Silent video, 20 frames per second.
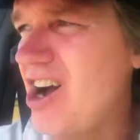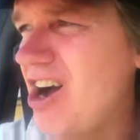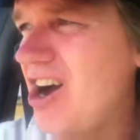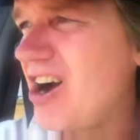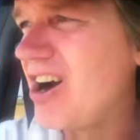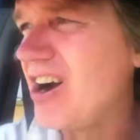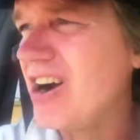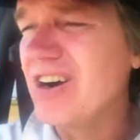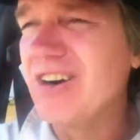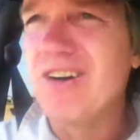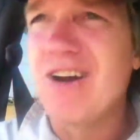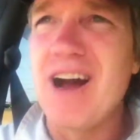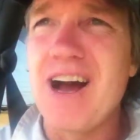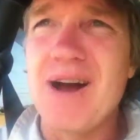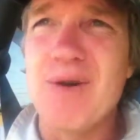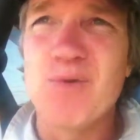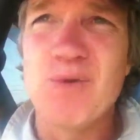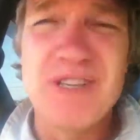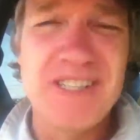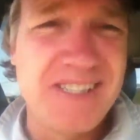
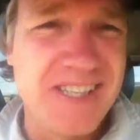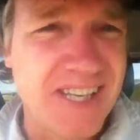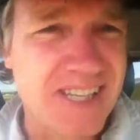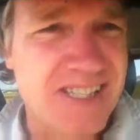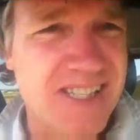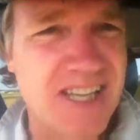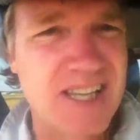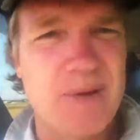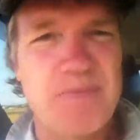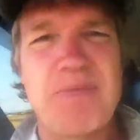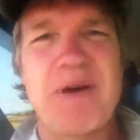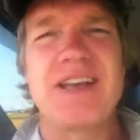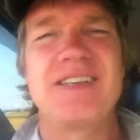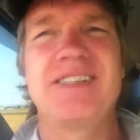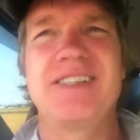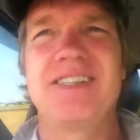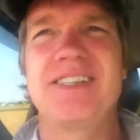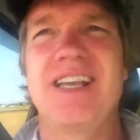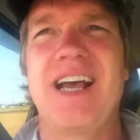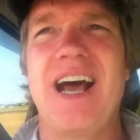are resistant to
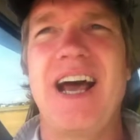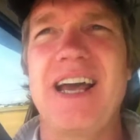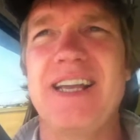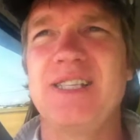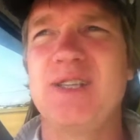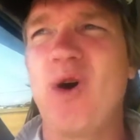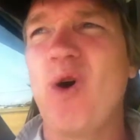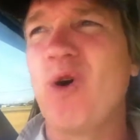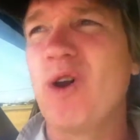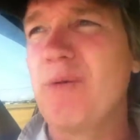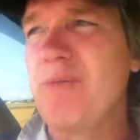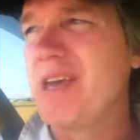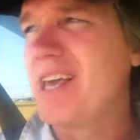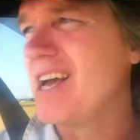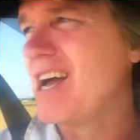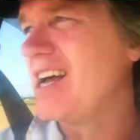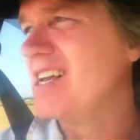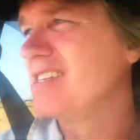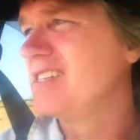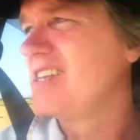pesticides, only
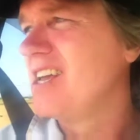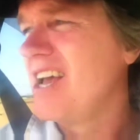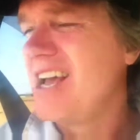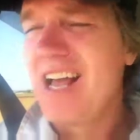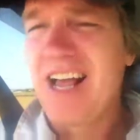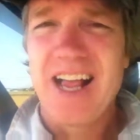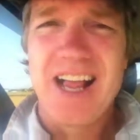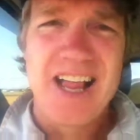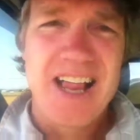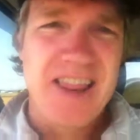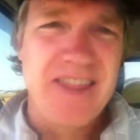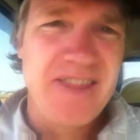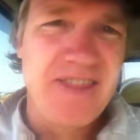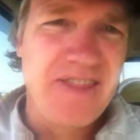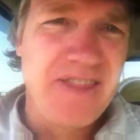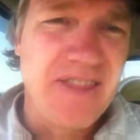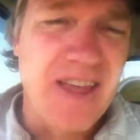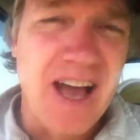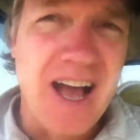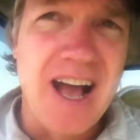because
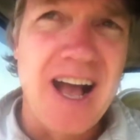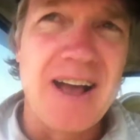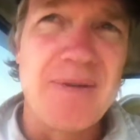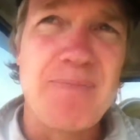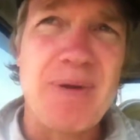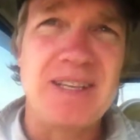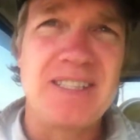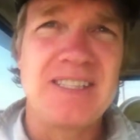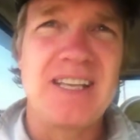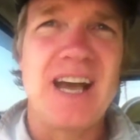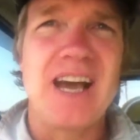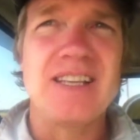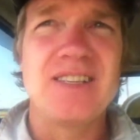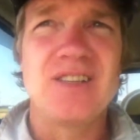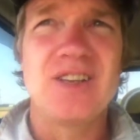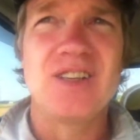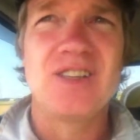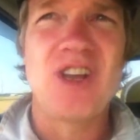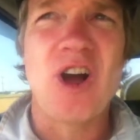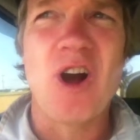
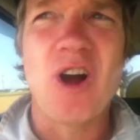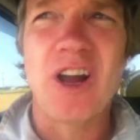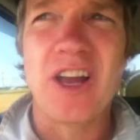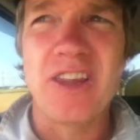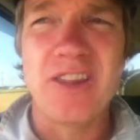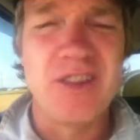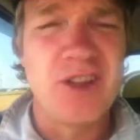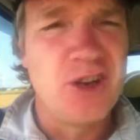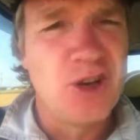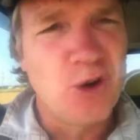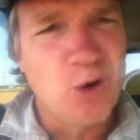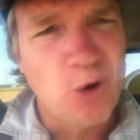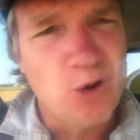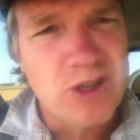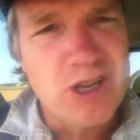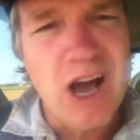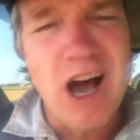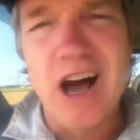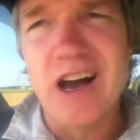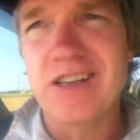pesticides target the
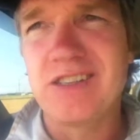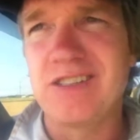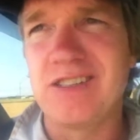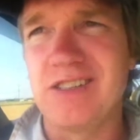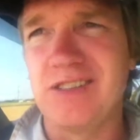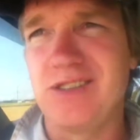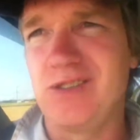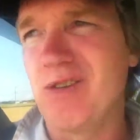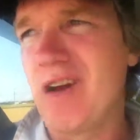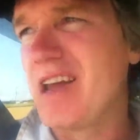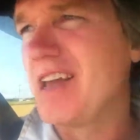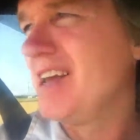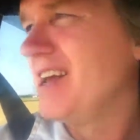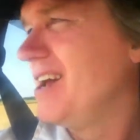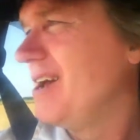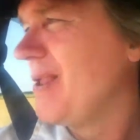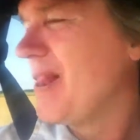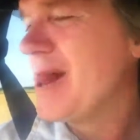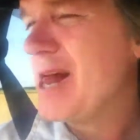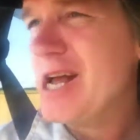neurotoxins, right?
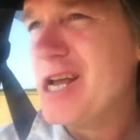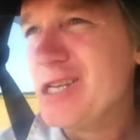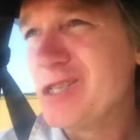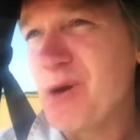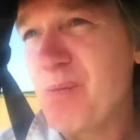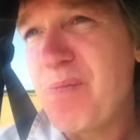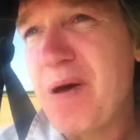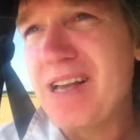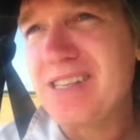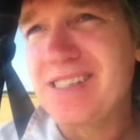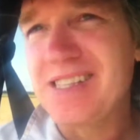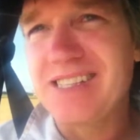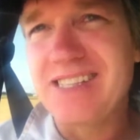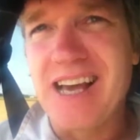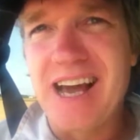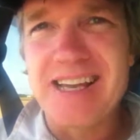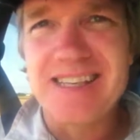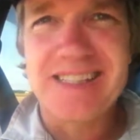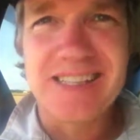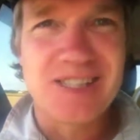So
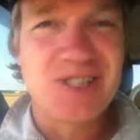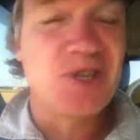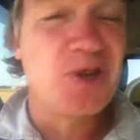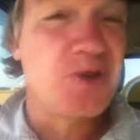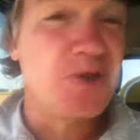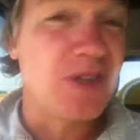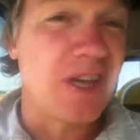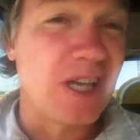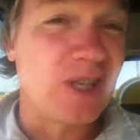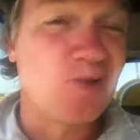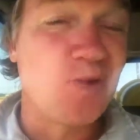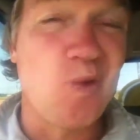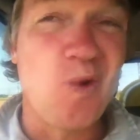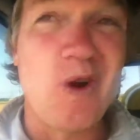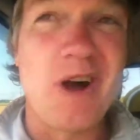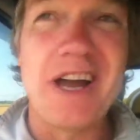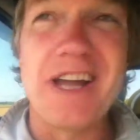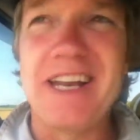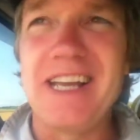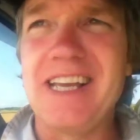pesticides does two things.
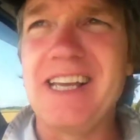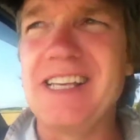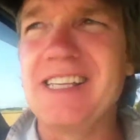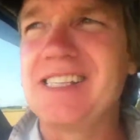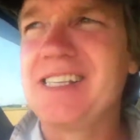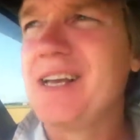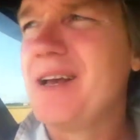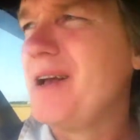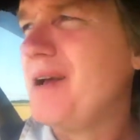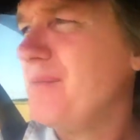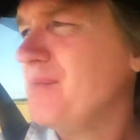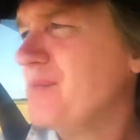One is